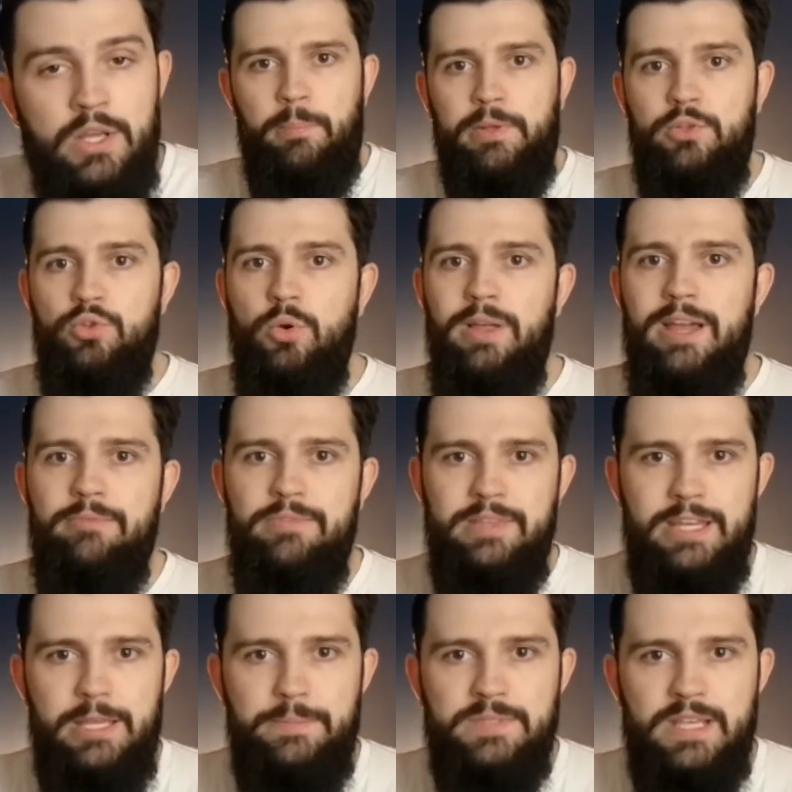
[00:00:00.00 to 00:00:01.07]
But you don't have
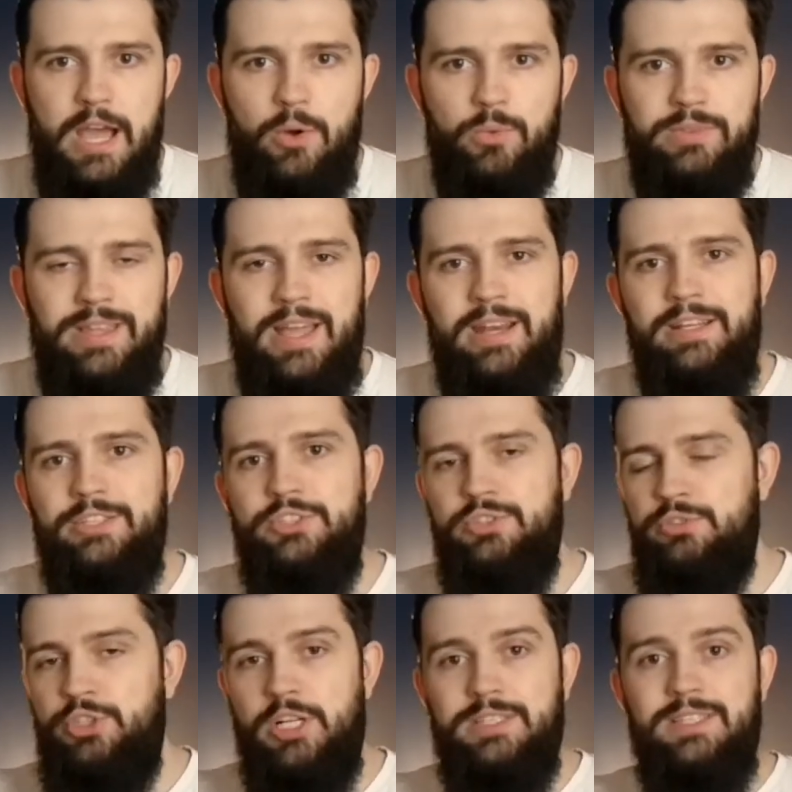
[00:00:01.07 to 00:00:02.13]
names out there. It's
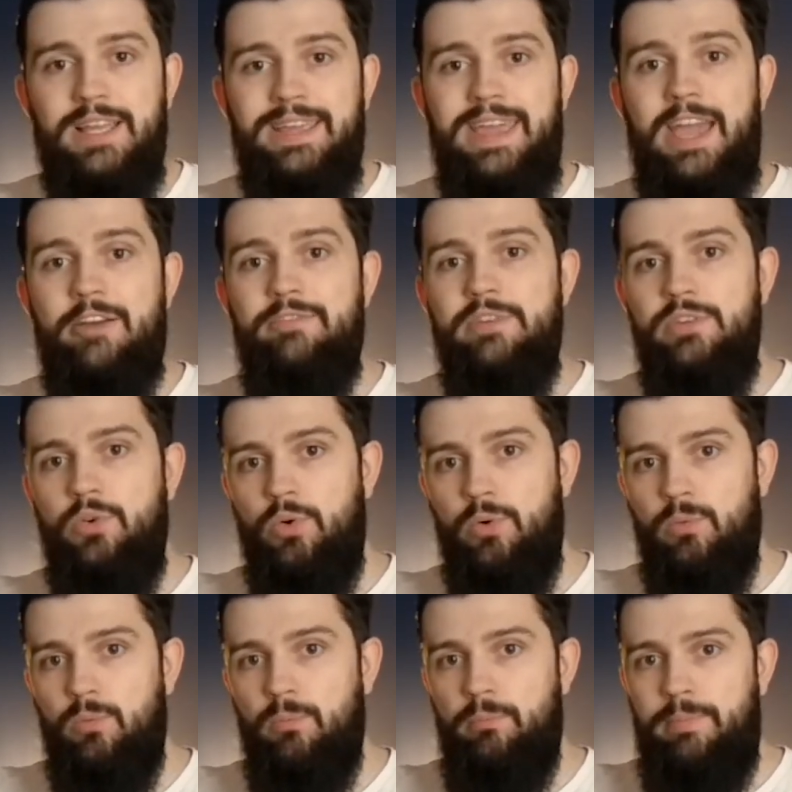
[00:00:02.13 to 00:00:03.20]
just like having
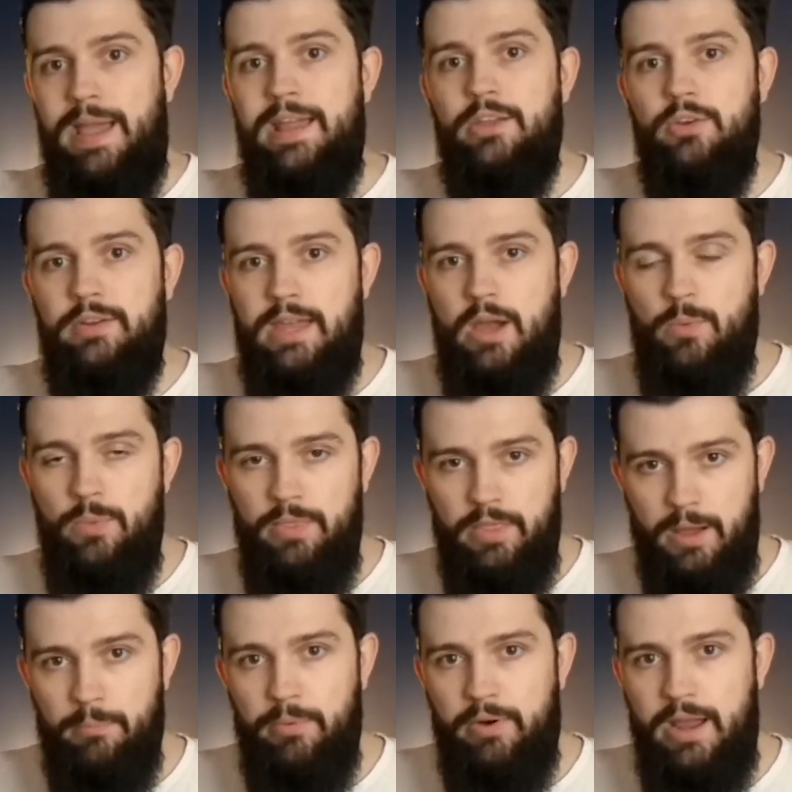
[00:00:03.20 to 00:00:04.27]
your bank account
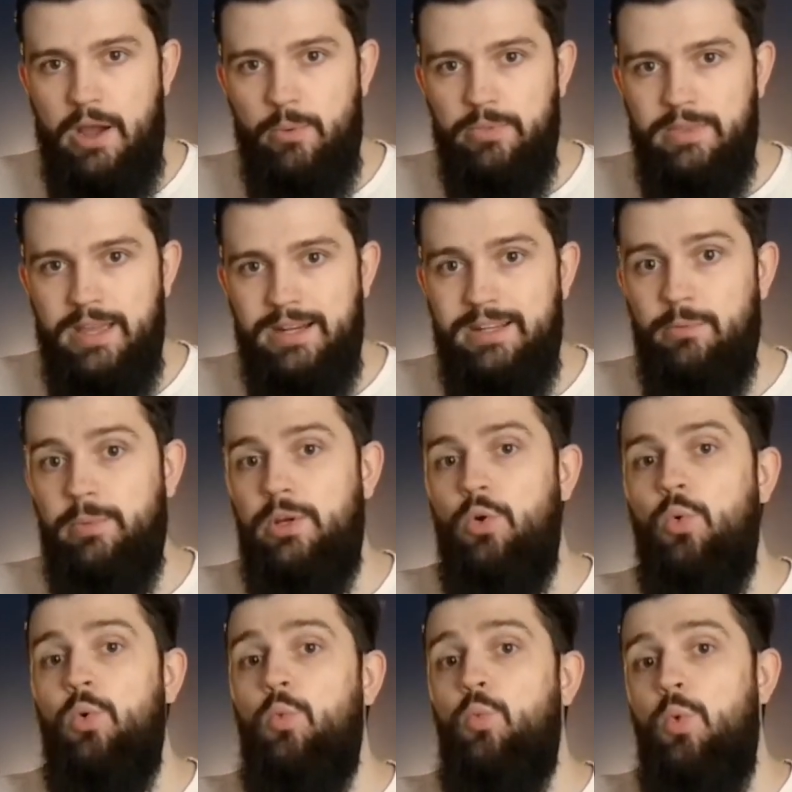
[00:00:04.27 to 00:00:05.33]
number out there that we
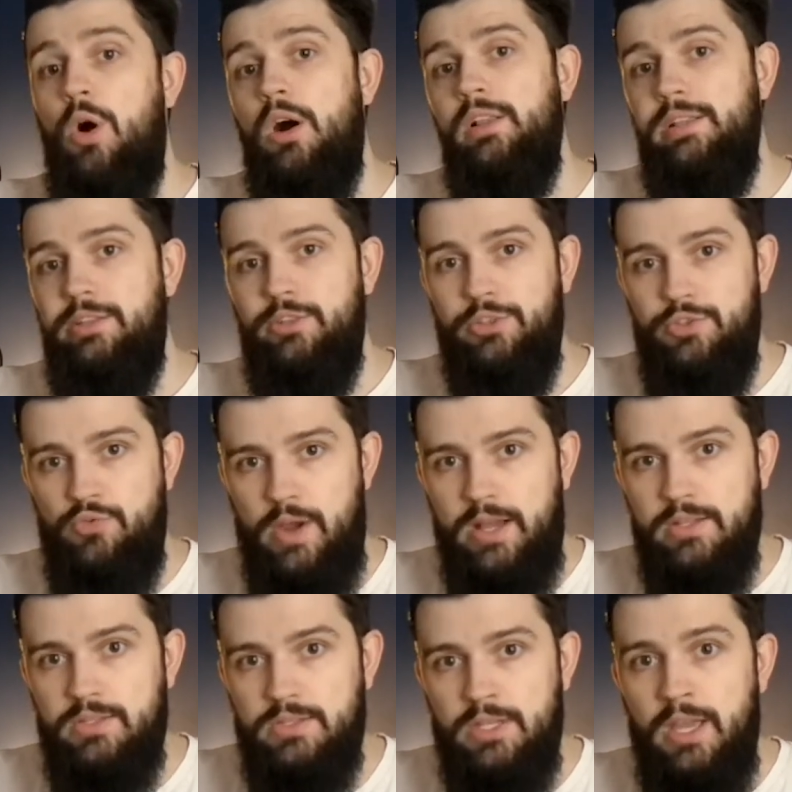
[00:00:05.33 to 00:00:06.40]
call wallet
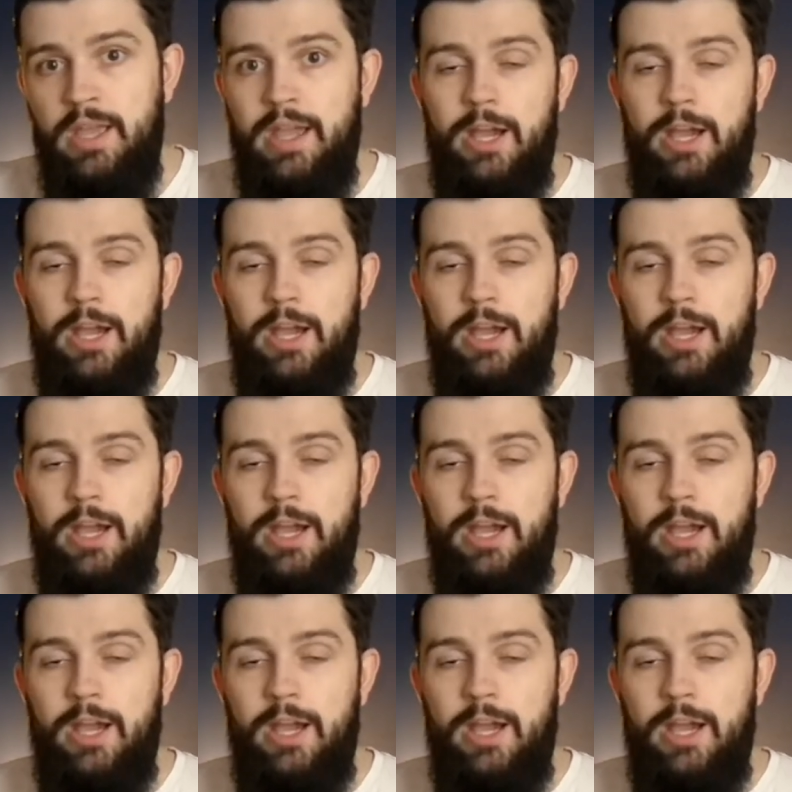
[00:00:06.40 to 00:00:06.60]
address.